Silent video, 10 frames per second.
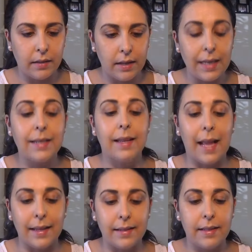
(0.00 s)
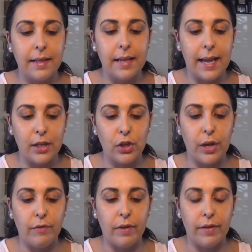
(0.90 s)
Instant Anti-Age
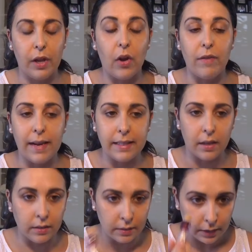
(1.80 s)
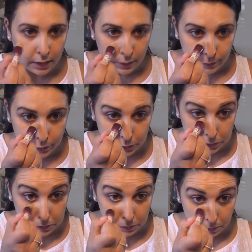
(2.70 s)
the Eye Eraser, which
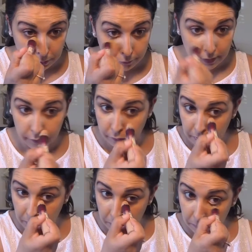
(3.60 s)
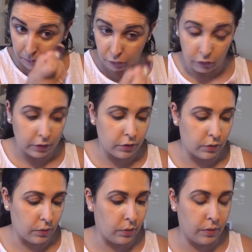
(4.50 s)
is my favourite
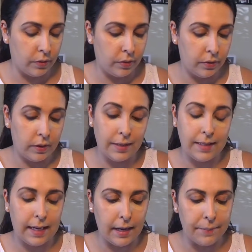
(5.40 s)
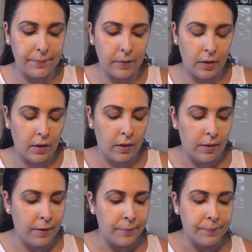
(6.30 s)
drugstore concealer
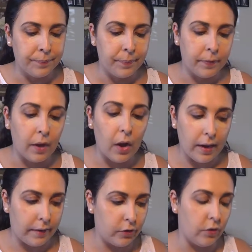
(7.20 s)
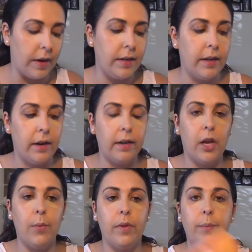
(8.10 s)
that I have tried, and I
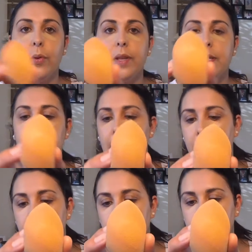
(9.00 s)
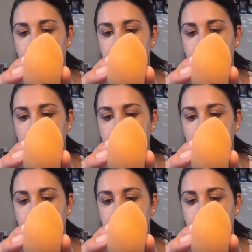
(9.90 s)
go with a pointy end.